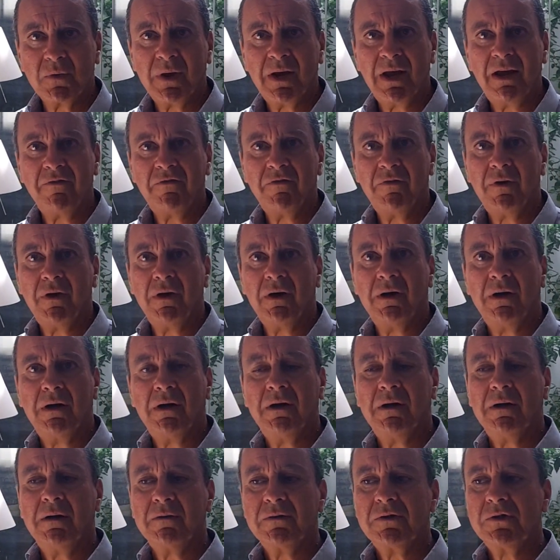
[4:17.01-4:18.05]
We have mm
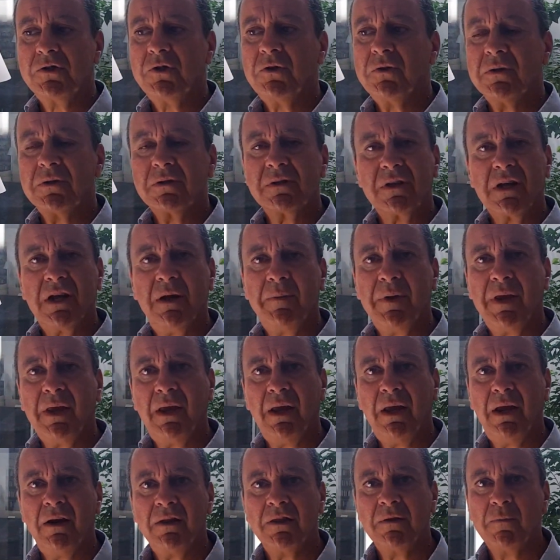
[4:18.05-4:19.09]
-hmm. students coming
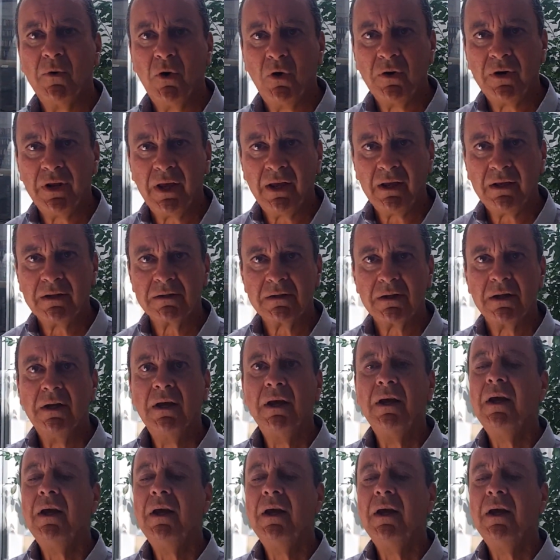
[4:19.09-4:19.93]
here in the mornings